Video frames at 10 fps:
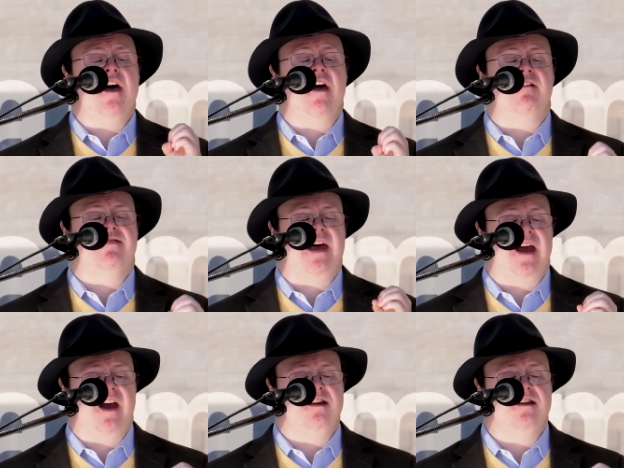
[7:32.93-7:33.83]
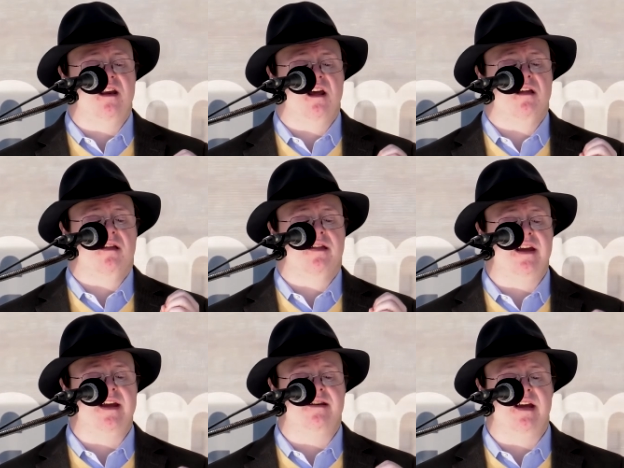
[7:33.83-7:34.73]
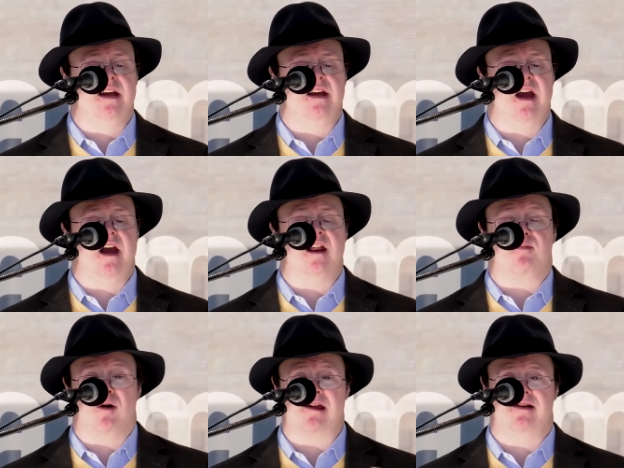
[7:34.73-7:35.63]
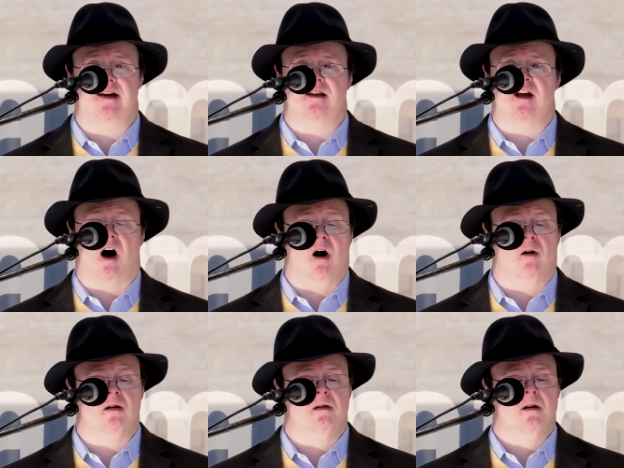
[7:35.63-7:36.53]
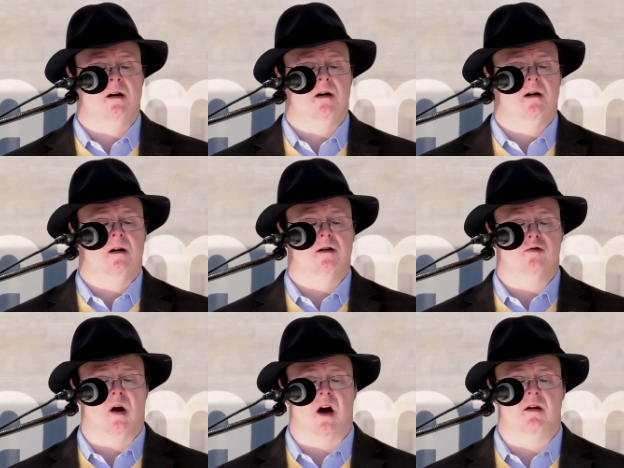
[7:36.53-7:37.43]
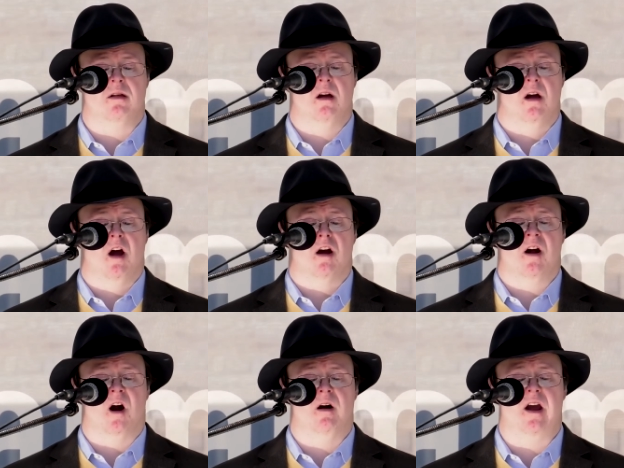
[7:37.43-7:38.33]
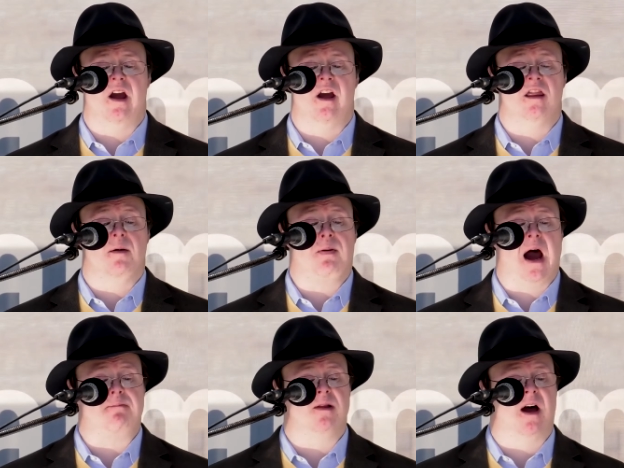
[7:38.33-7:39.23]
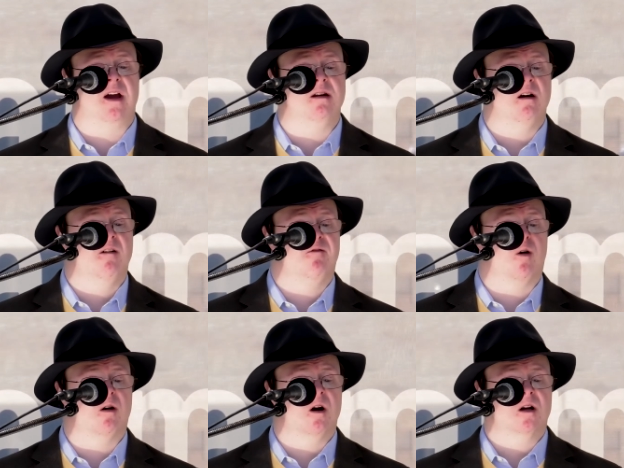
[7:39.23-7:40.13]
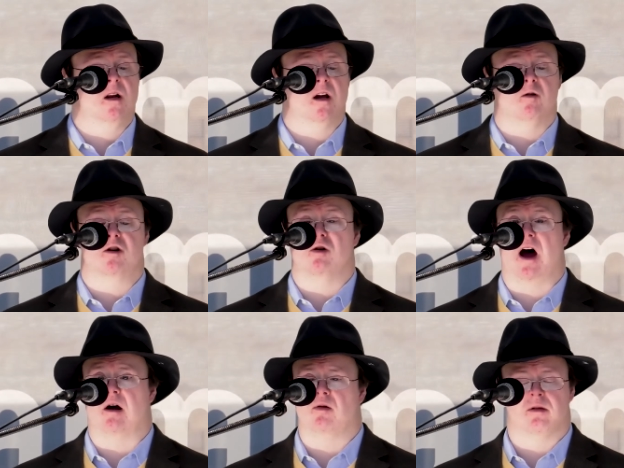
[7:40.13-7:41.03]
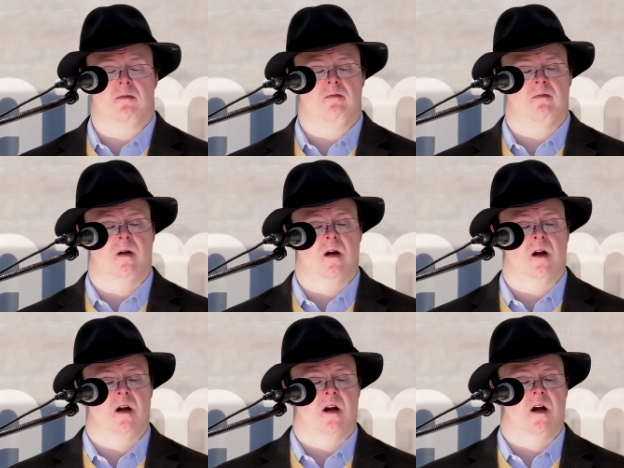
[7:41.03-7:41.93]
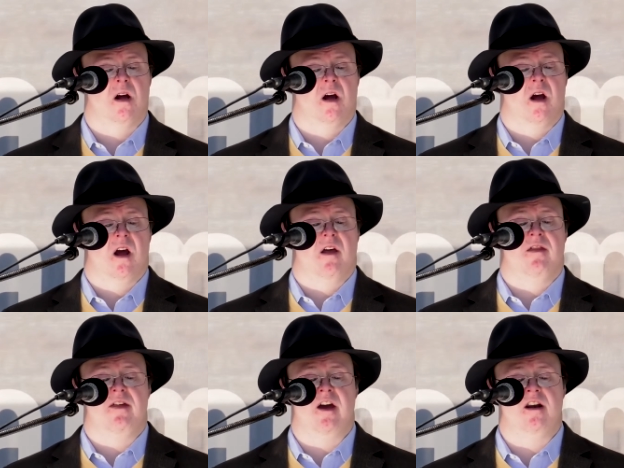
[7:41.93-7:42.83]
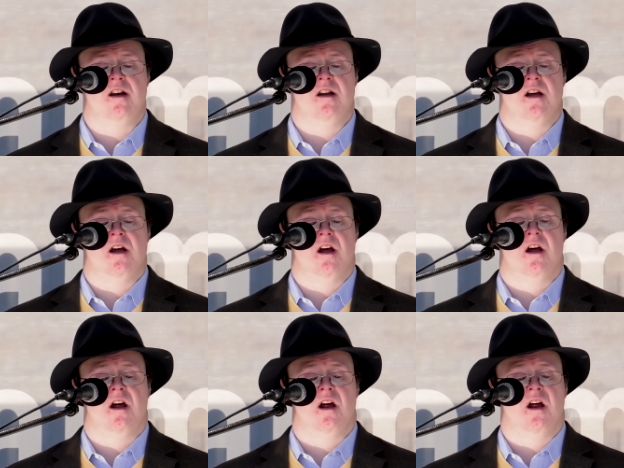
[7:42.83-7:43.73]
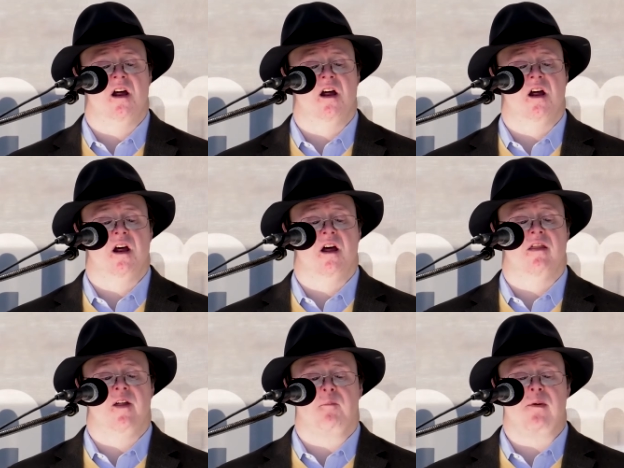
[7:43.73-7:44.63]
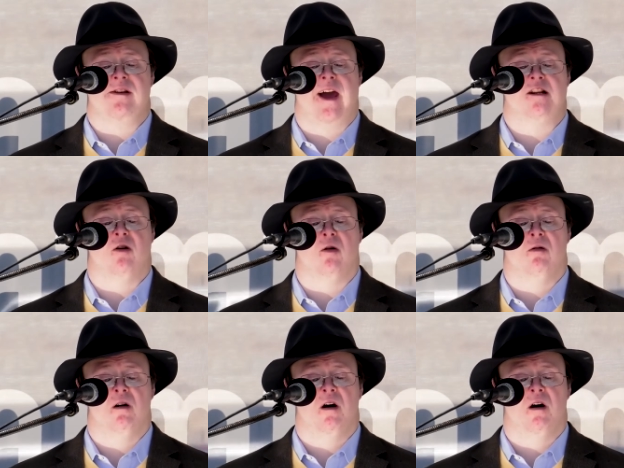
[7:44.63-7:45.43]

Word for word: if the NCD is present to all drugs current in the pipeline for clinical trials, then their potential